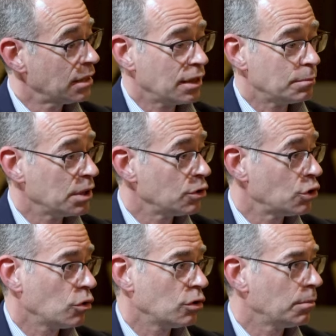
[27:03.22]
has been
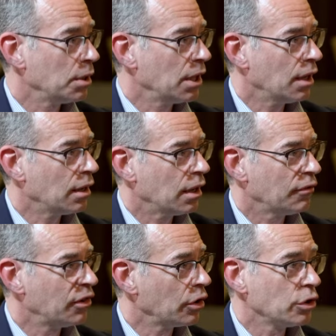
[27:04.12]
shown to be a
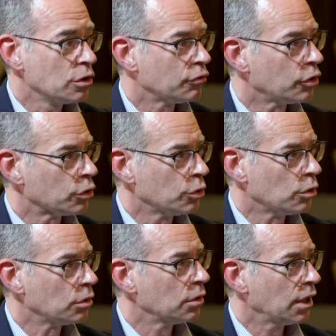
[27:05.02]
very useful
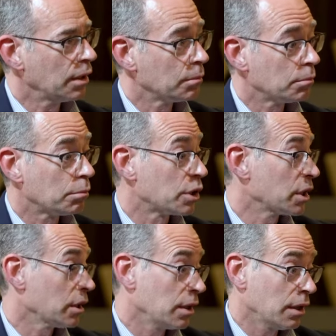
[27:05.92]
tool,
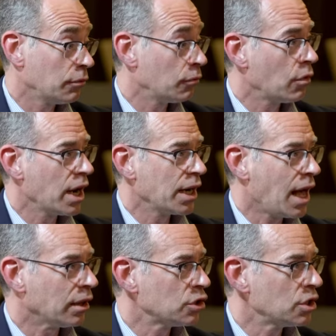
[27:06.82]
particularly in
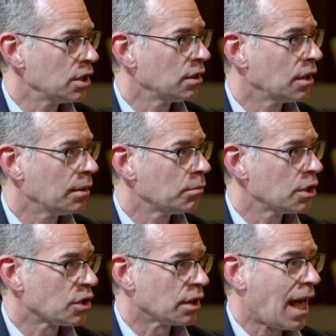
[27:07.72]
radiology.
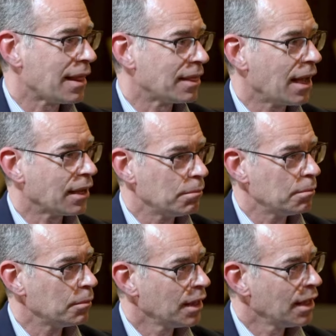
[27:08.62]
There's a lot that
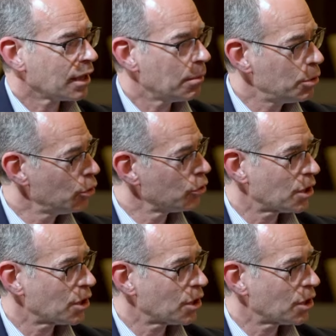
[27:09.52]
computers